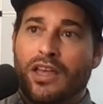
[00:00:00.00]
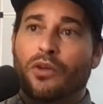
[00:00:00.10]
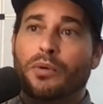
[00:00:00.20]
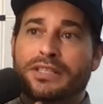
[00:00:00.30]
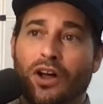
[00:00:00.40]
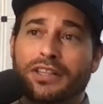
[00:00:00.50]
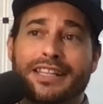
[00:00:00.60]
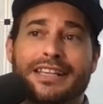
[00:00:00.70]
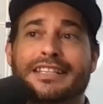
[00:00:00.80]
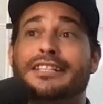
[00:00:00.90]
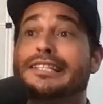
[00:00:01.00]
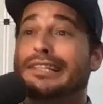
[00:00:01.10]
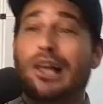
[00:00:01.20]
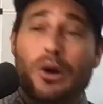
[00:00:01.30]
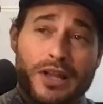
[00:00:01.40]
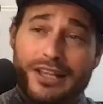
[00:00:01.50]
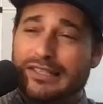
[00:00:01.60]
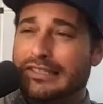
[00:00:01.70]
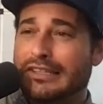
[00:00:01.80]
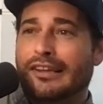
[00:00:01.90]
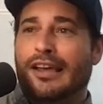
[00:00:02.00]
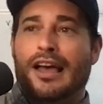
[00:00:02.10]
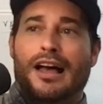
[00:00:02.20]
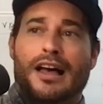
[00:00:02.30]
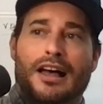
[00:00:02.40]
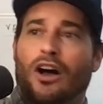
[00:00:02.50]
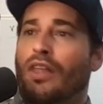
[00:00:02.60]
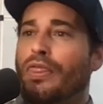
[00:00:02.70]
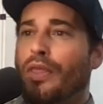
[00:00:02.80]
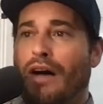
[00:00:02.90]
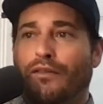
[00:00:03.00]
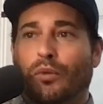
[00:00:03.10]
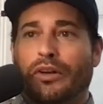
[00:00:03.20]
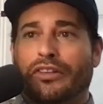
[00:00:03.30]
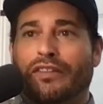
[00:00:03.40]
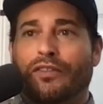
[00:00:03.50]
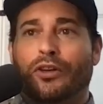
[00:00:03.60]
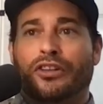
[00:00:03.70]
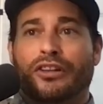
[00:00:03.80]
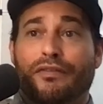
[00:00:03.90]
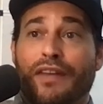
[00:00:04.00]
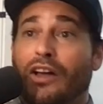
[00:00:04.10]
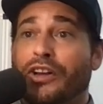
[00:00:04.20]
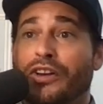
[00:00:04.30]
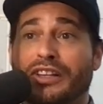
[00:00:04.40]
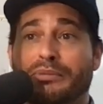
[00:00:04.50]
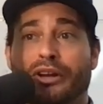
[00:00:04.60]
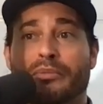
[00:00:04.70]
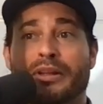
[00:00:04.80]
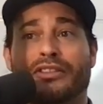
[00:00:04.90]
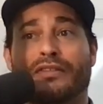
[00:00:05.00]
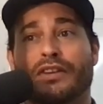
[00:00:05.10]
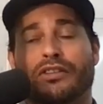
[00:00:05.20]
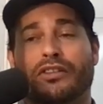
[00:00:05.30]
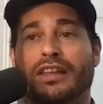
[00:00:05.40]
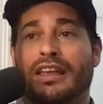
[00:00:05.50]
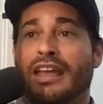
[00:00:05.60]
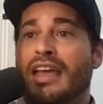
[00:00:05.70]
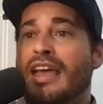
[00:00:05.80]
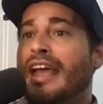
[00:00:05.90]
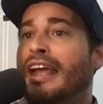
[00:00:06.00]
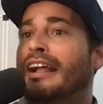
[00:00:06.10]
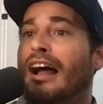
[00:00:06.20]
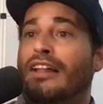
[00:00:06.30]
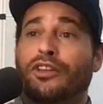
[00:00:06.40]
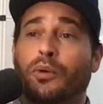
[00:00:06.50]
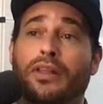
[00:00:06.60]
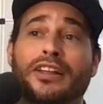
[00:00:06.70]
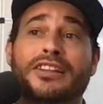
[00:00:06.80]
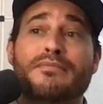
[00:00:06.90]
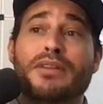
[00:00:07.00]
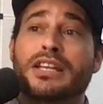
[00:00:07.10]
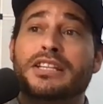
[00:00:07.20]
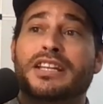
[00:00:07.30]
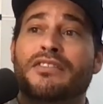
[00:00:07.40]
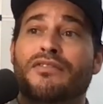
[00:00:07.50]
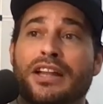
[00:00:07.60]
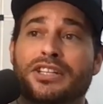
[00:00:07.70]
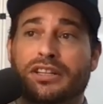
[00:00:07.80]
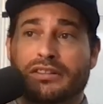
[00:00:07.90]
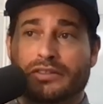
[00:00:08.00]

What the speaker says: The result of this is slowness, unthoughtful risk aversion, failure to experiment sufficiently, and consequently diminished invention.